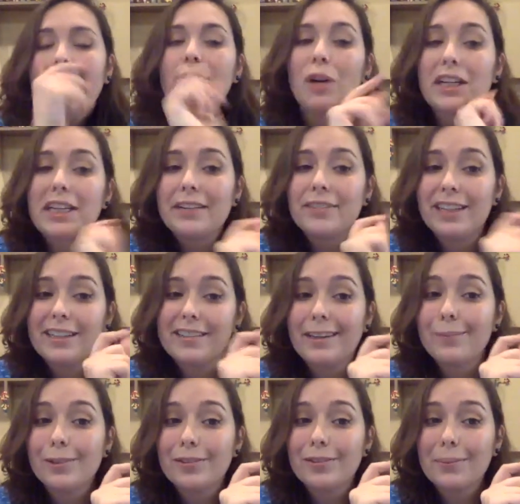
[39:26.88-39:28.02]
want to give an
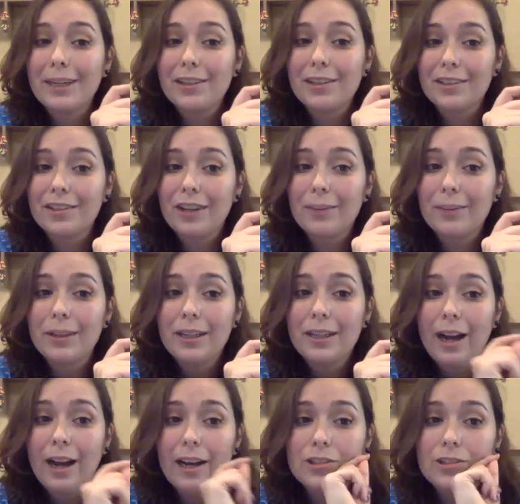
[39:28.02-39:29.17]
example from my current job.
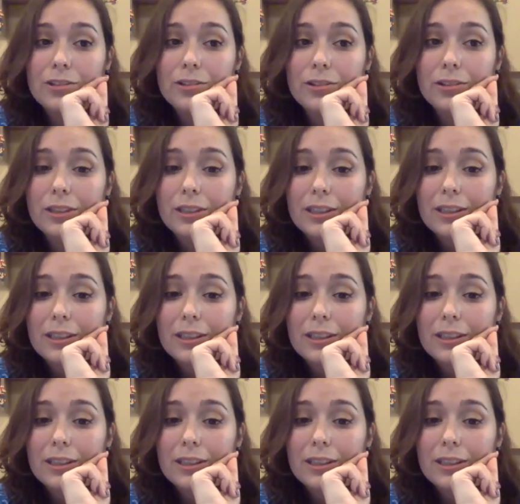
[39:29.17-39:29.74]
I should